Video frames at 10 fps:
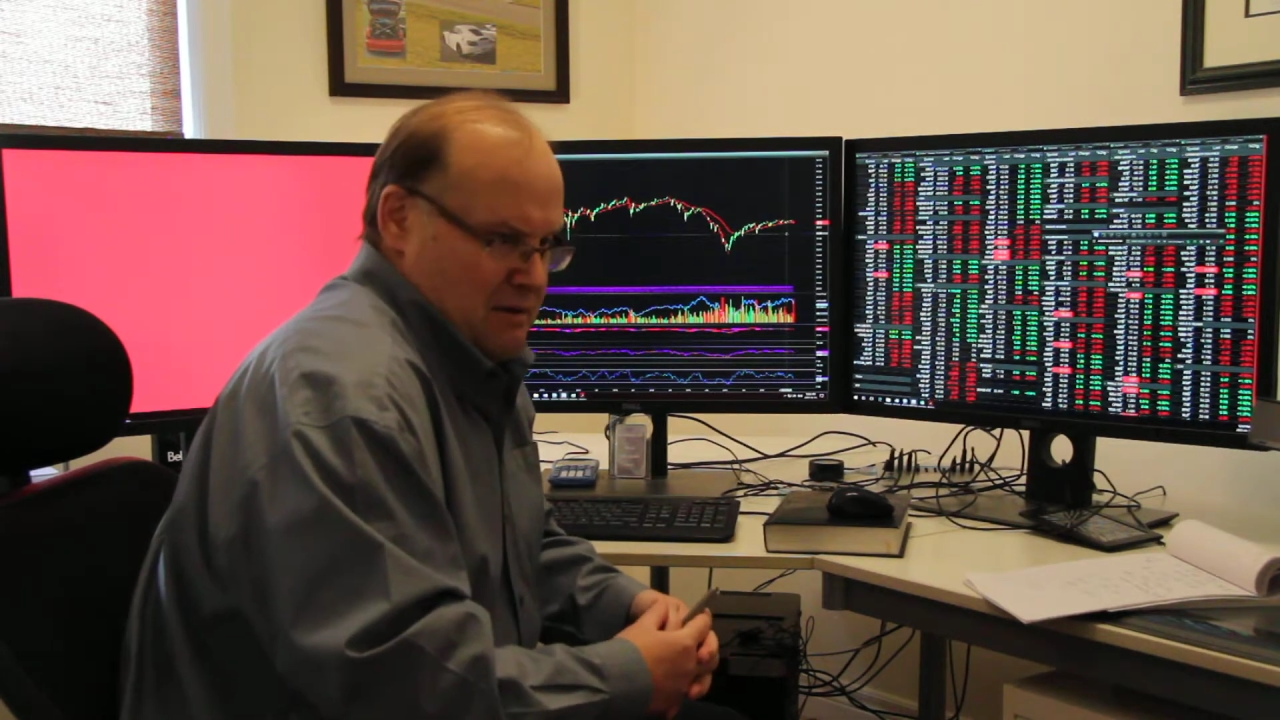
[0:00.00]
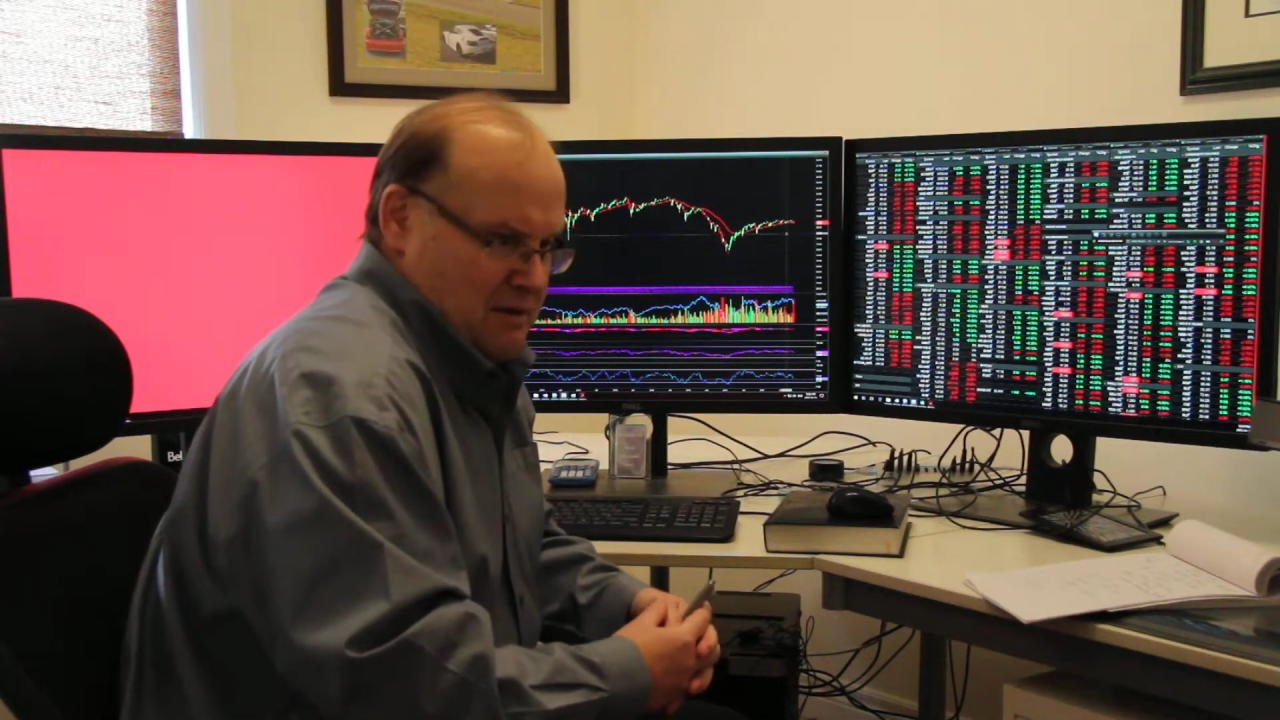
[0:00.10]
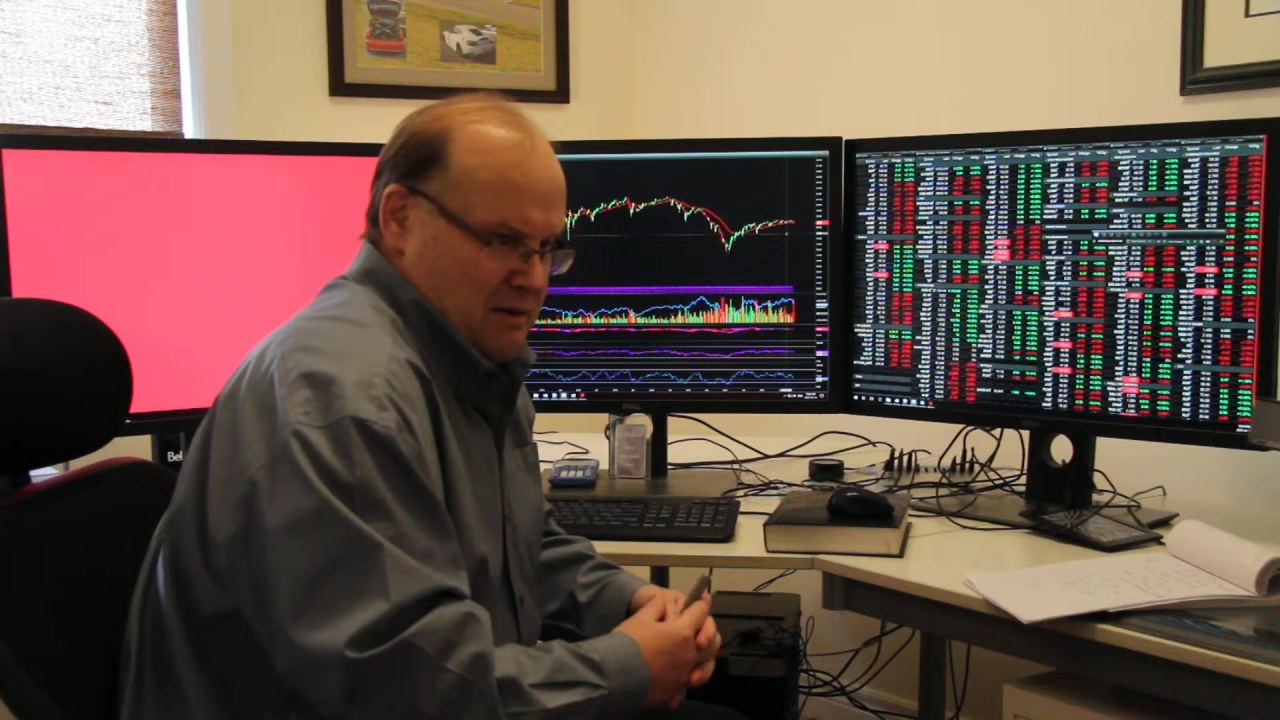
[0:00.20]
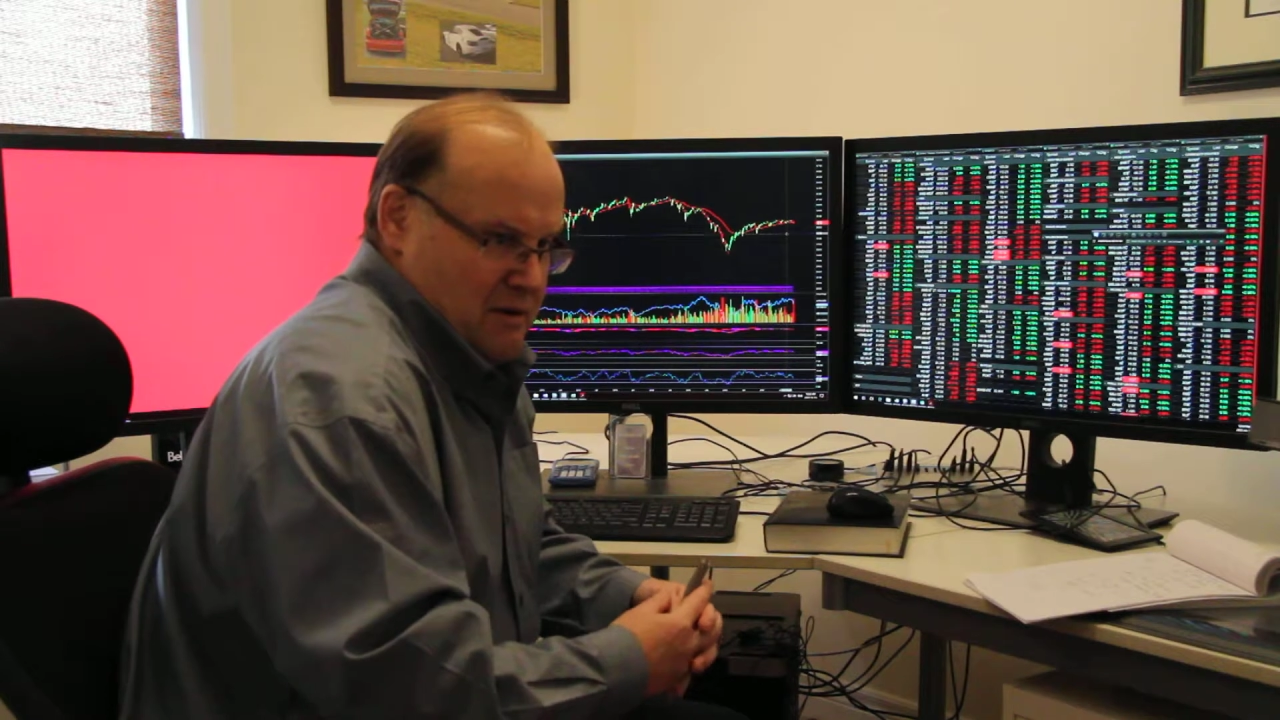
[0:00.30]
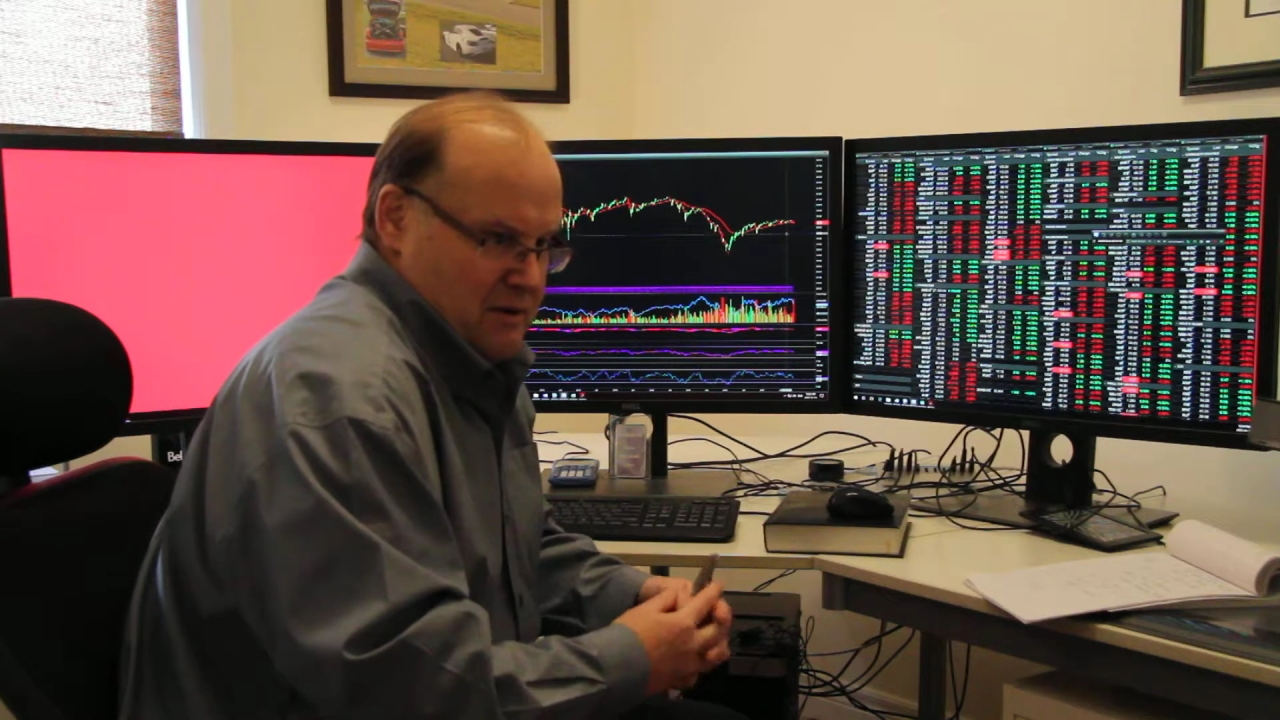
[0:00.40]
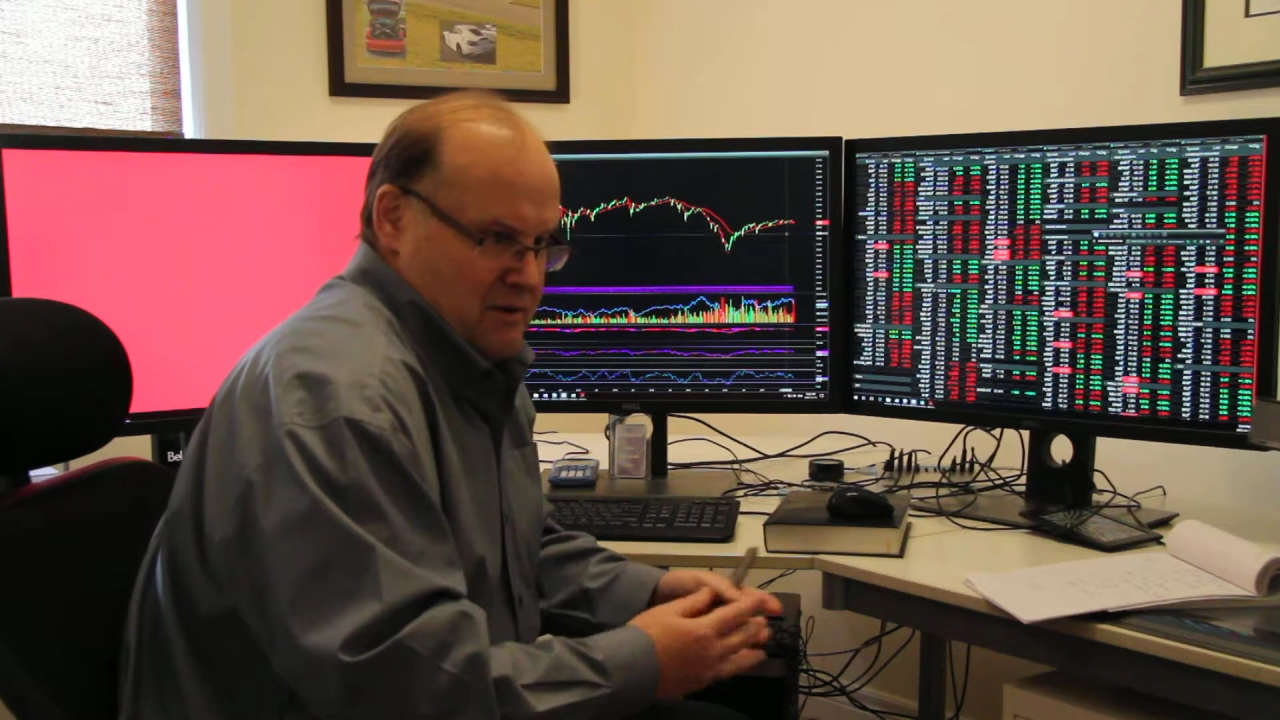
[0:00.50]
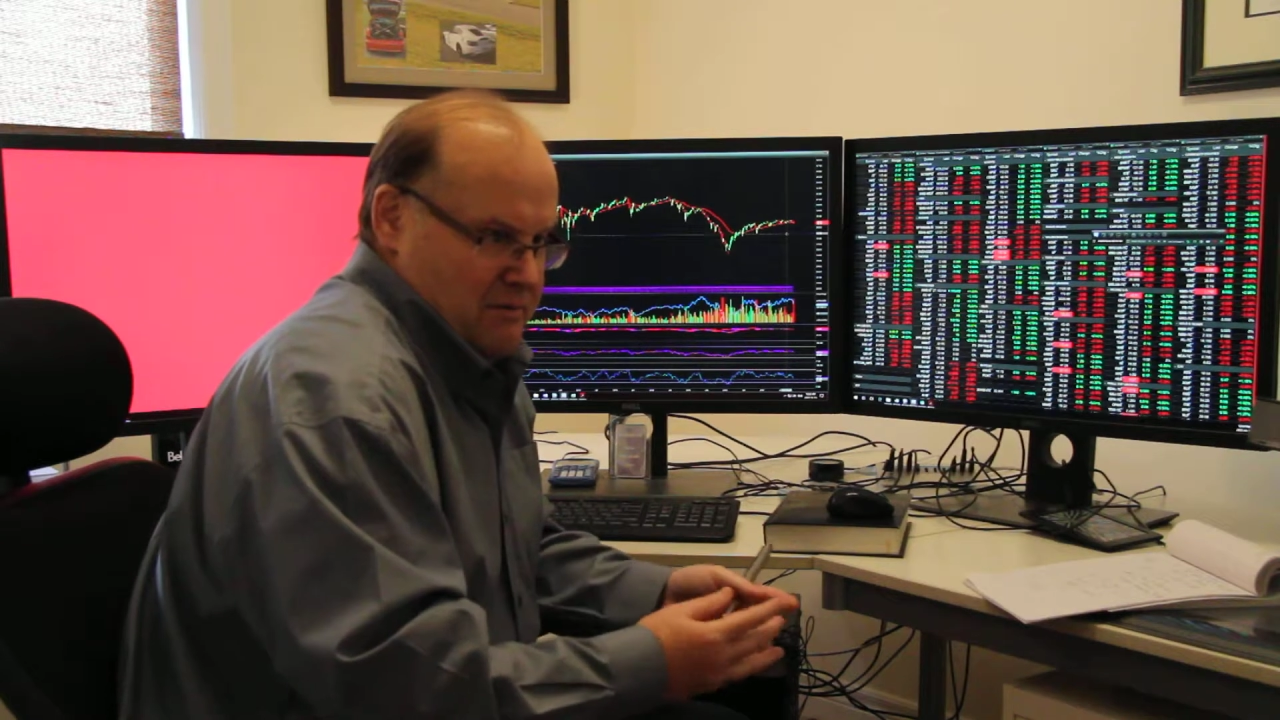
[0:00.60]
all your